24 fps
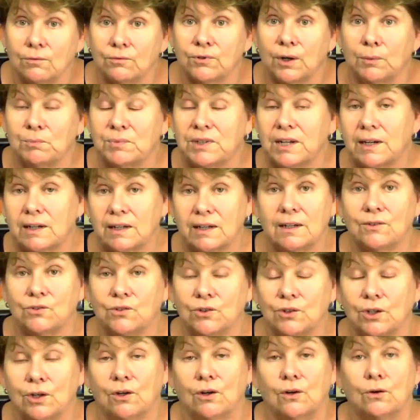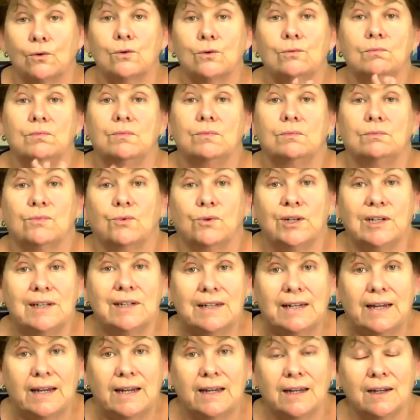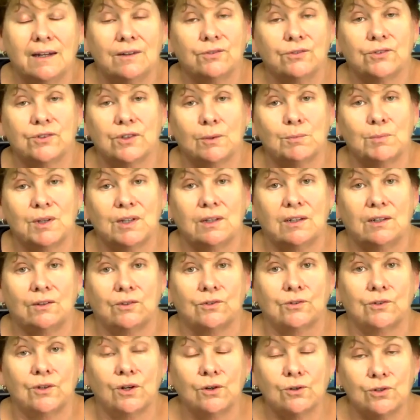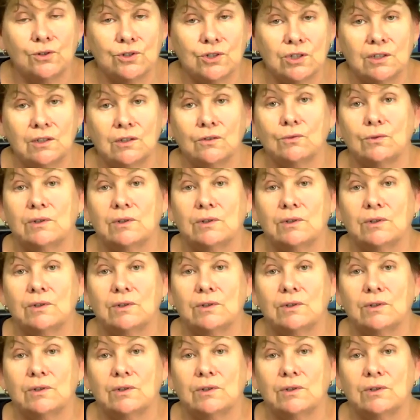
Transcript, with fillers: from decades ago, we didn't have some of these notions.